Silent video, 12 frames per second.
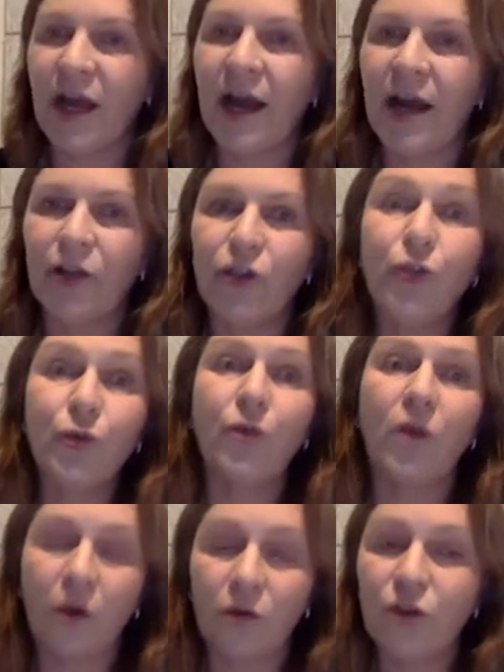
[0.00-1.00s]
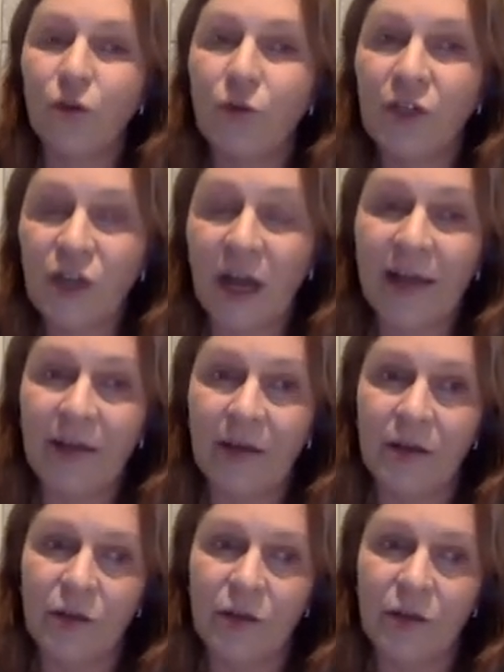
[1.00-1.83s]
are too close to each other.